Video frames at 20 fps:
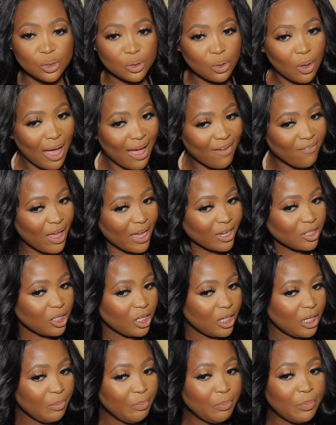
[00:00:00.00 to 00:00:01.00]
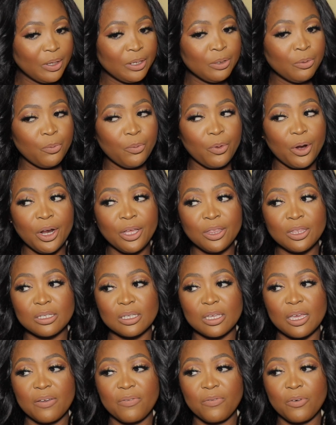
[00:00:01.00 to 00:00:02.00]
So I've actually been wearing
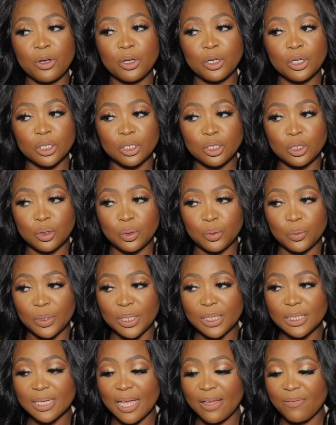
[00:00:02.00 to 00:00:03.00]
this hair for a good 2 weeks.